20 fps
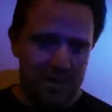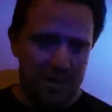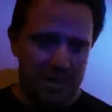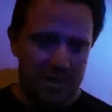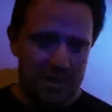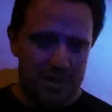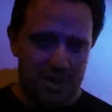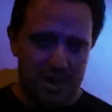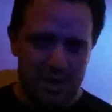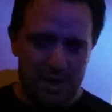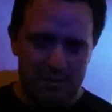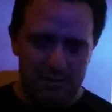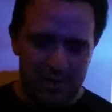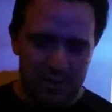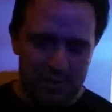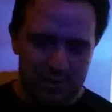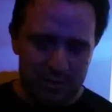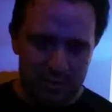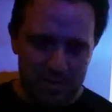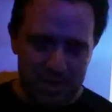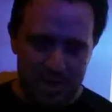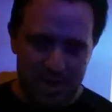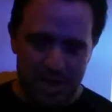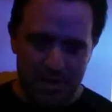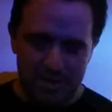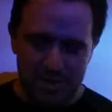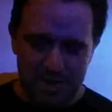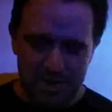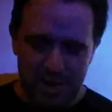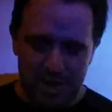and conflict from the
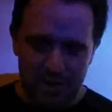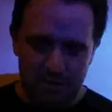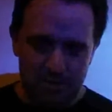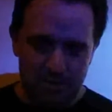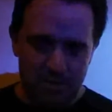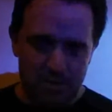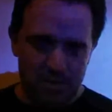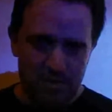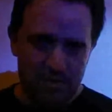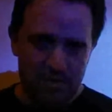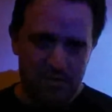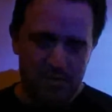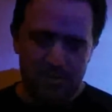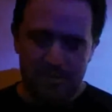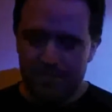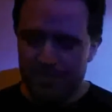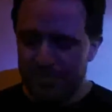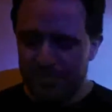outside world.